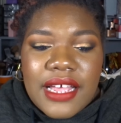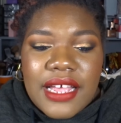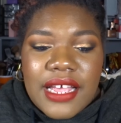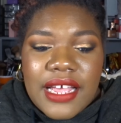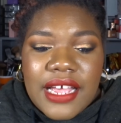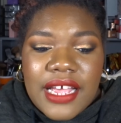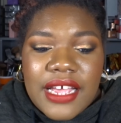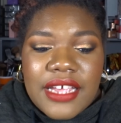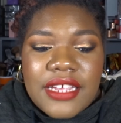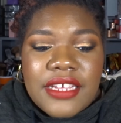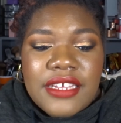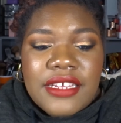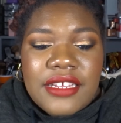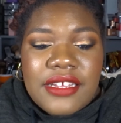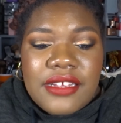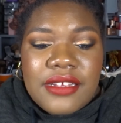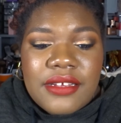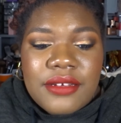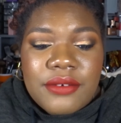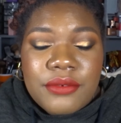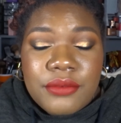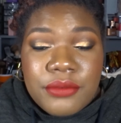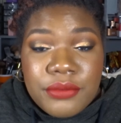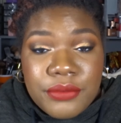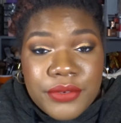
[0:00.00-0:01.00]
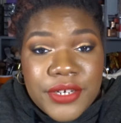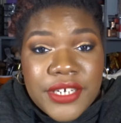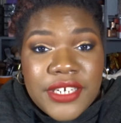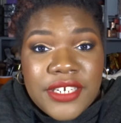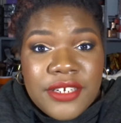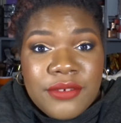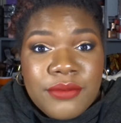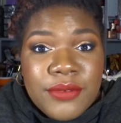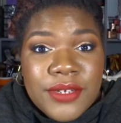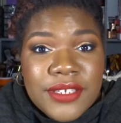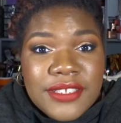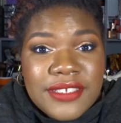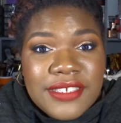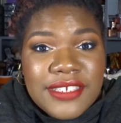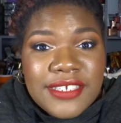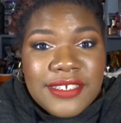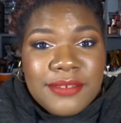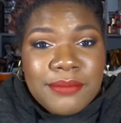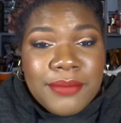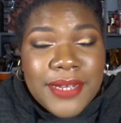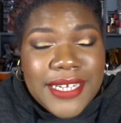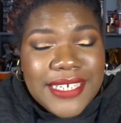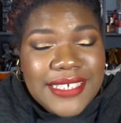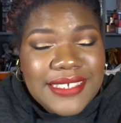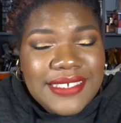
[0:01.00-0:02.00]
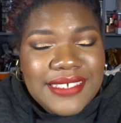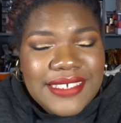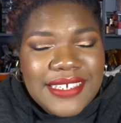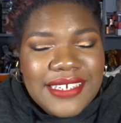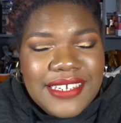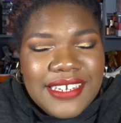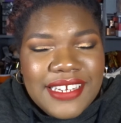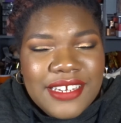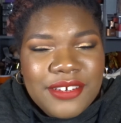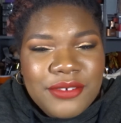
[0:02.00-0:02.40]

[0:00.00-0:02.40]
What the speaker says: I really wanted my Sydney